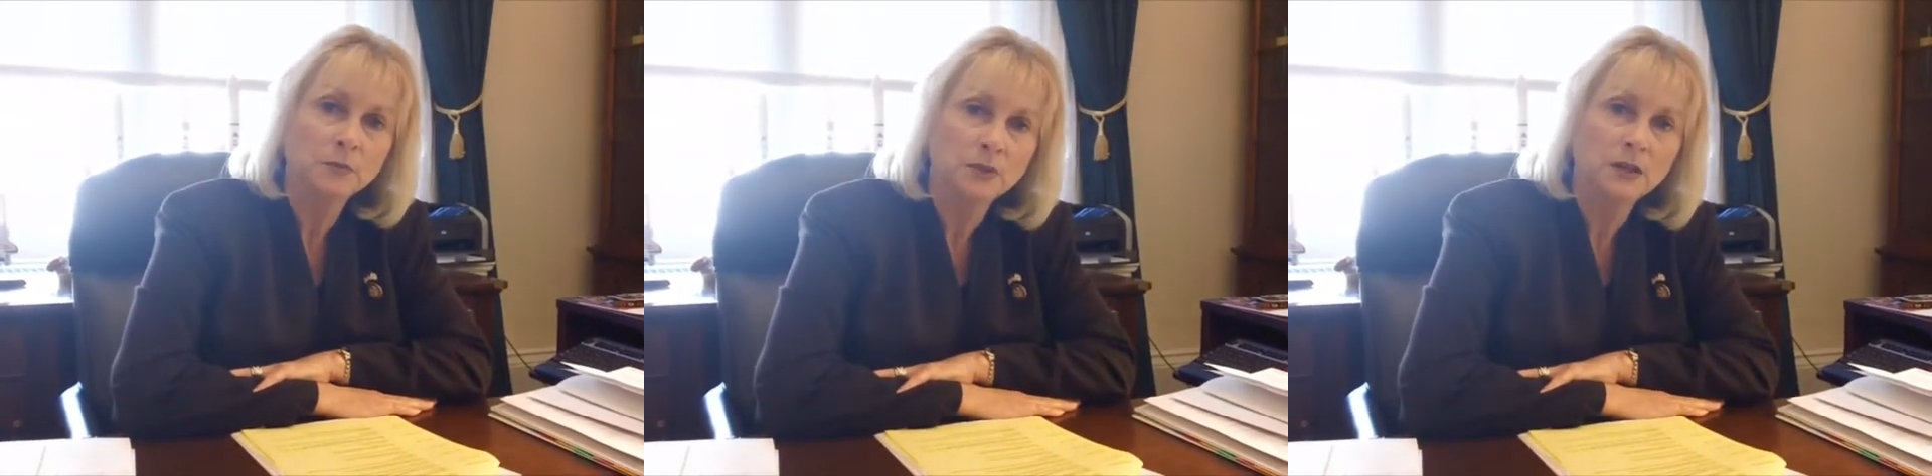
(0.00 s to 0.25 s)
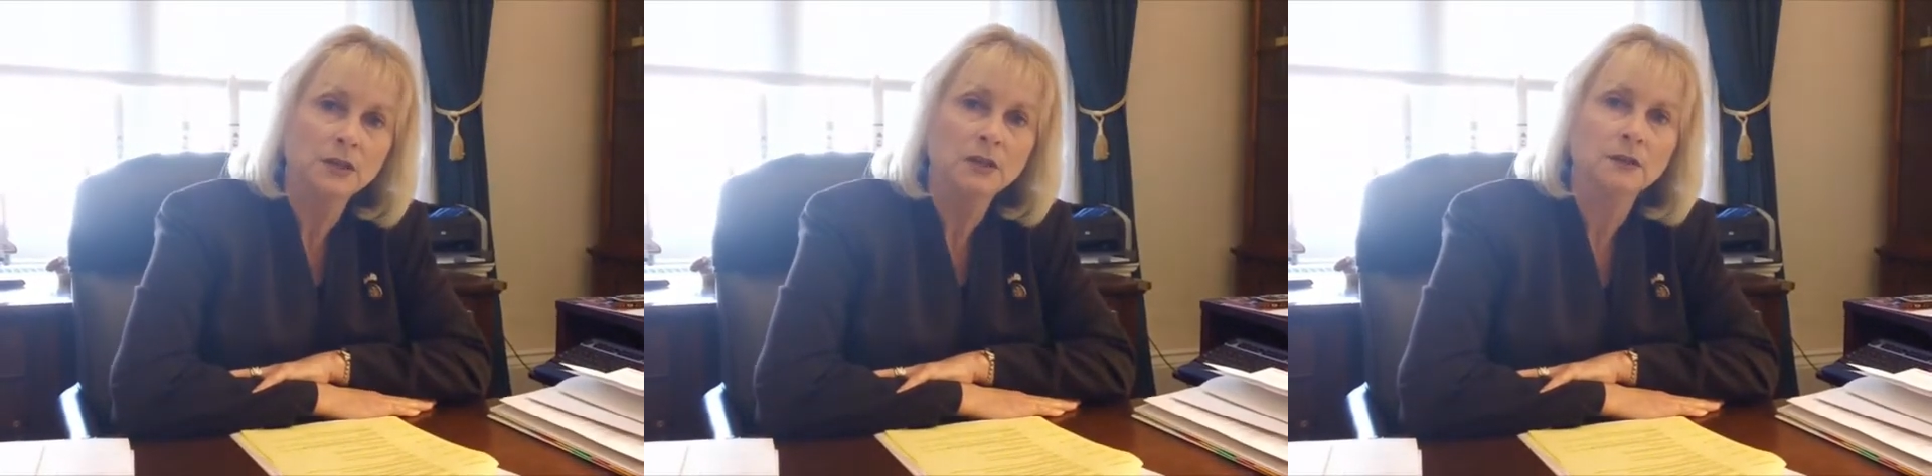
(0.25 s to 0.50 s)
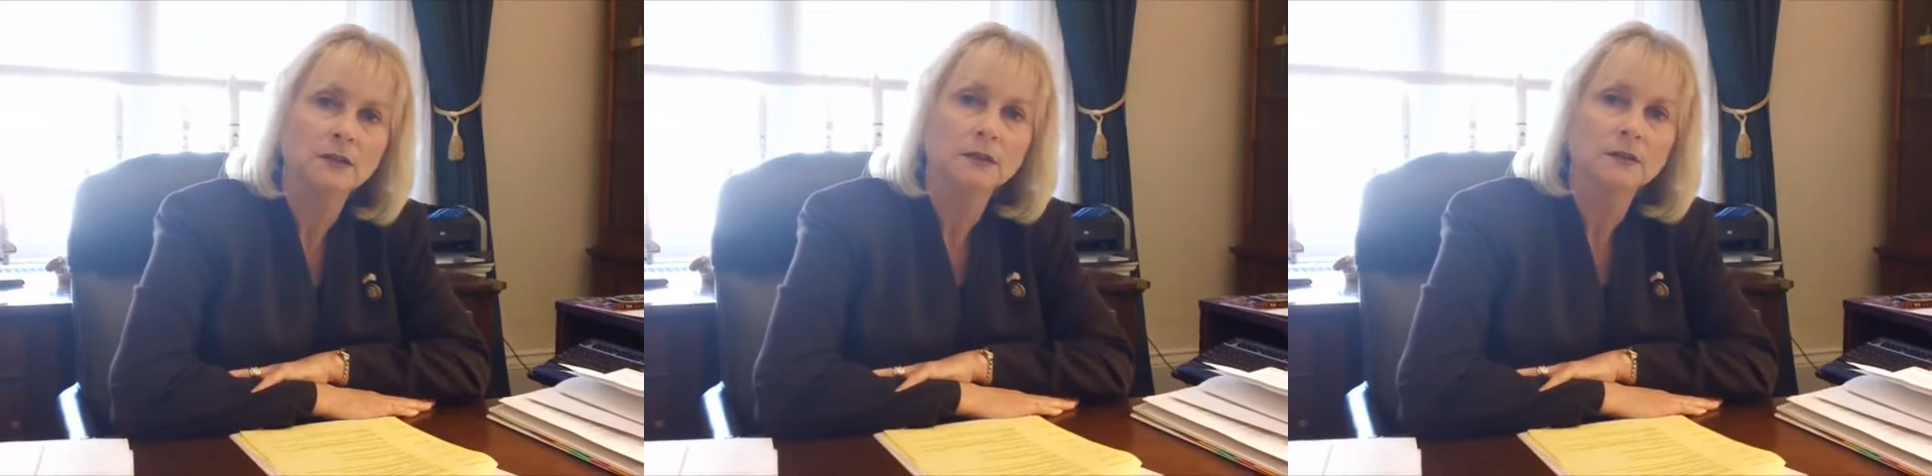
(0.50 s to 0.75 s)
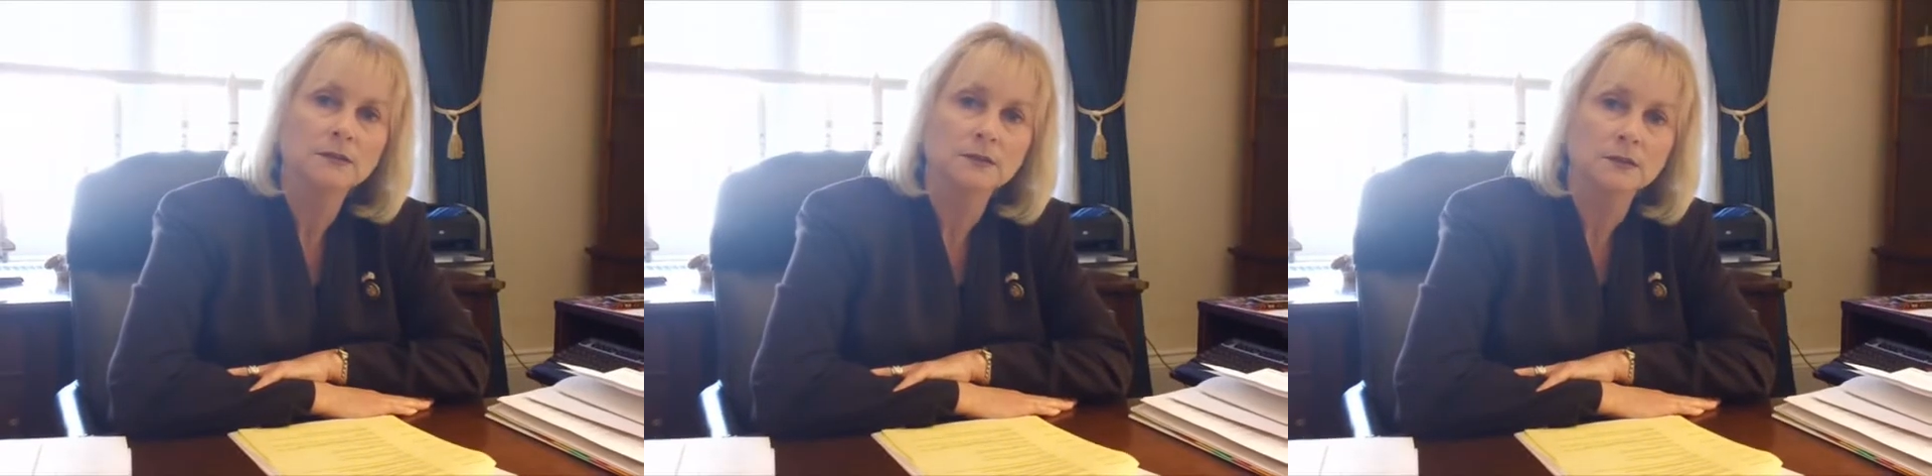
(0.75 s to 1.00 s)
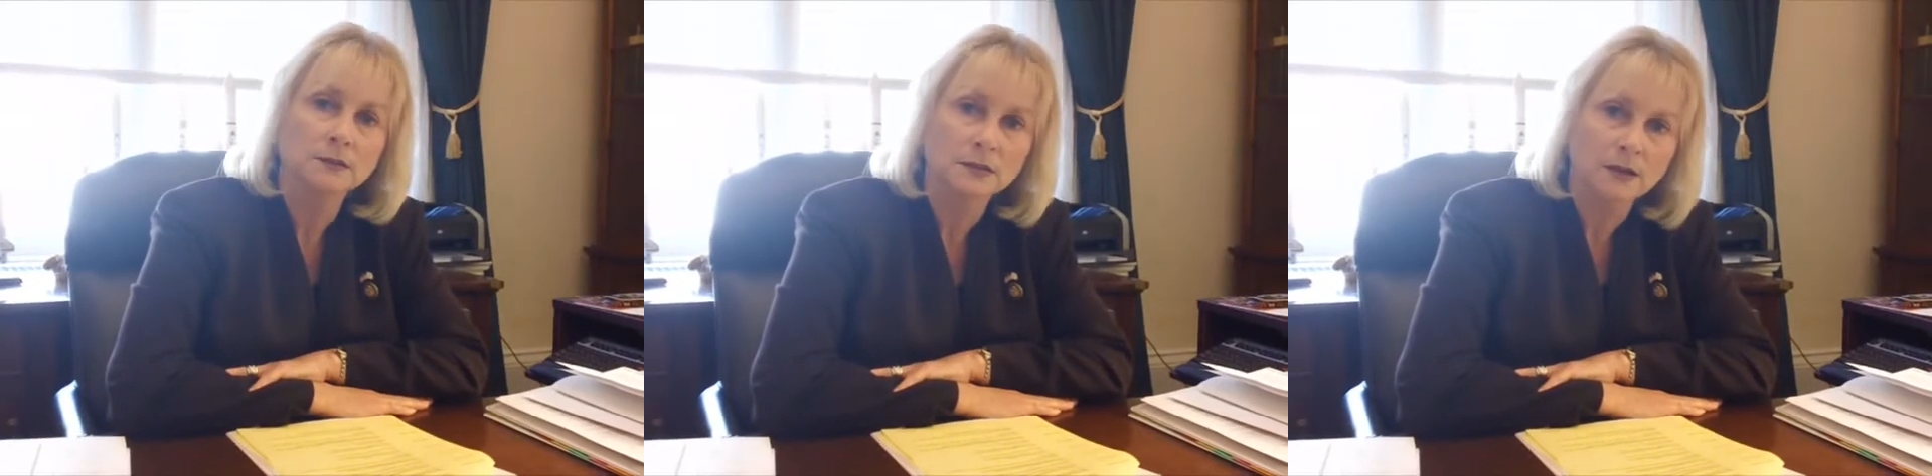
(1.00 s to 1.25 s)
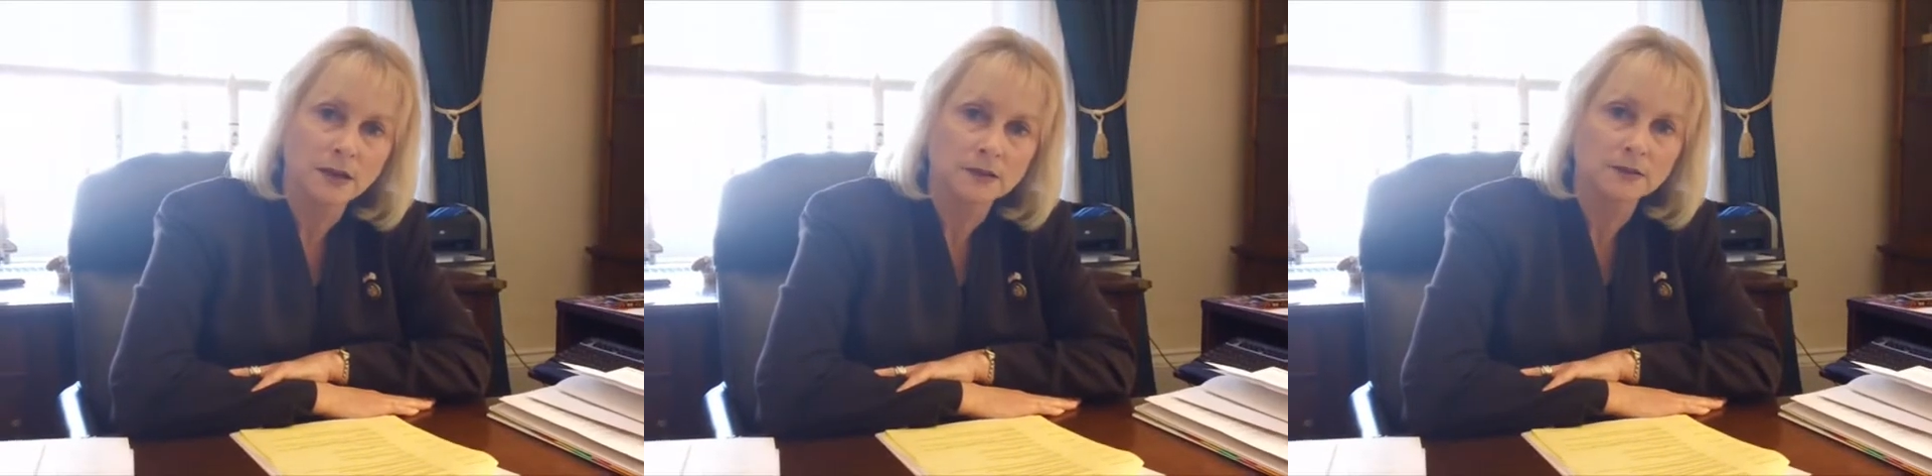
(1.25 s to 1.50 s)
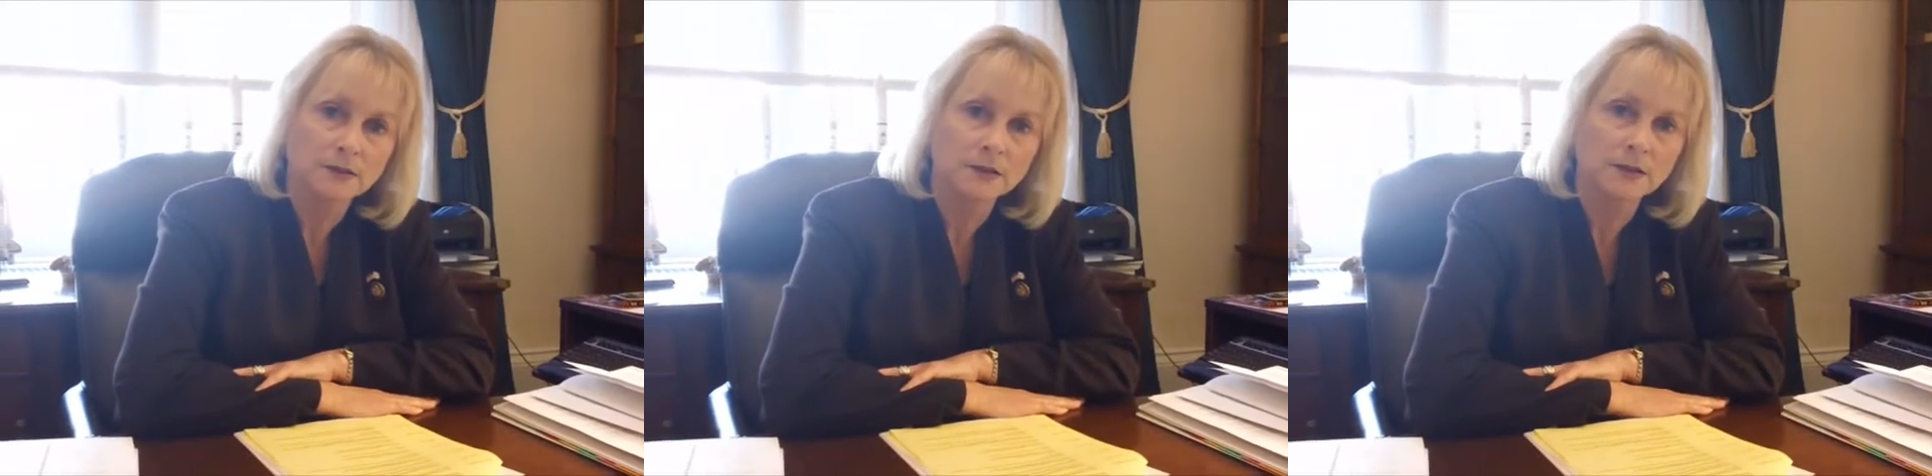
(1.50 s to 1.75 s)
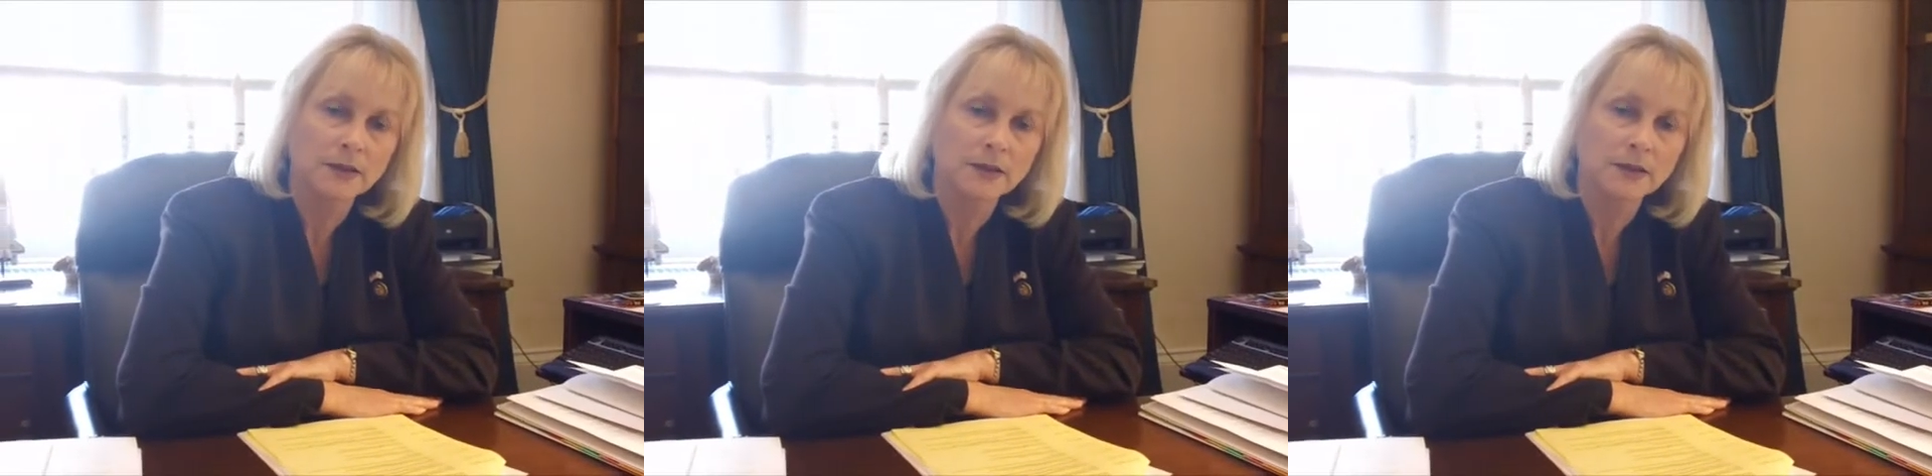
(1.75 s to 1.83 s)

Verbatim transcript: be discussed.